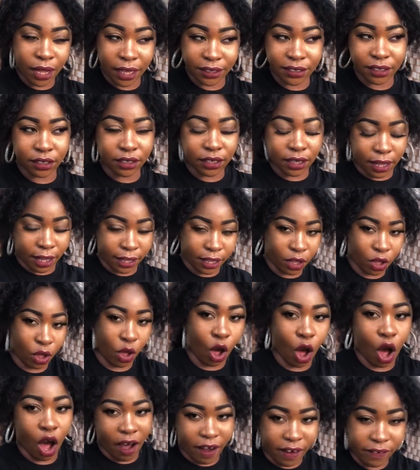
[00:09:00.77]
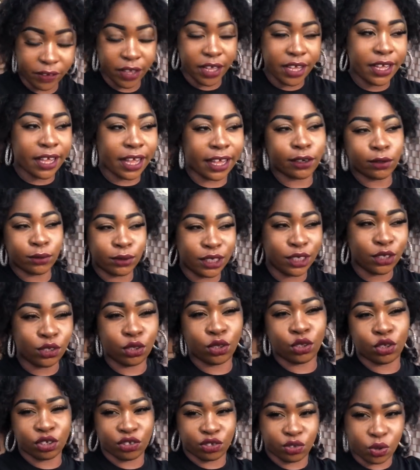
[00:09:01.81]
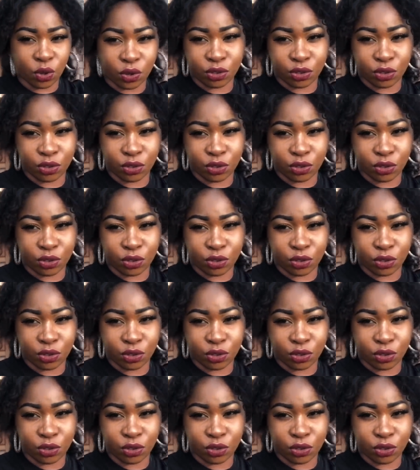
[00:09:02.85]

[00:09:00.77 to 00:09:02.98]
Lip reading: as like curve. I don't want to just